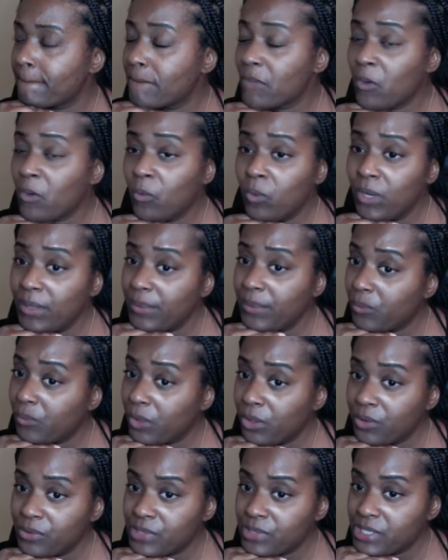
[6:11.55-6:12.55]
what
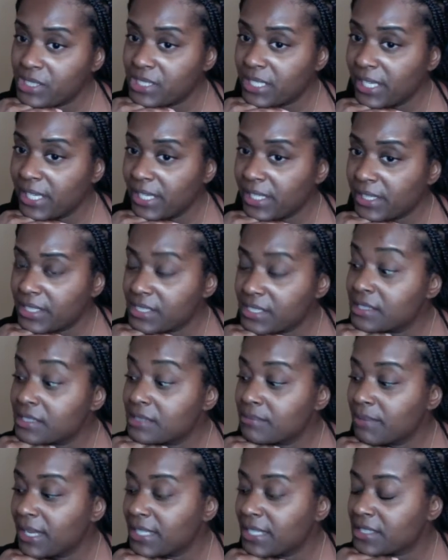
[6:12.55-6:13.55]
road to take. This is
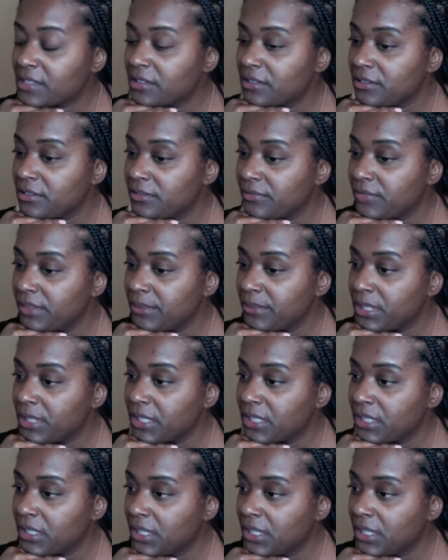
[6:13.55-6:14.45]
masculine or feminine.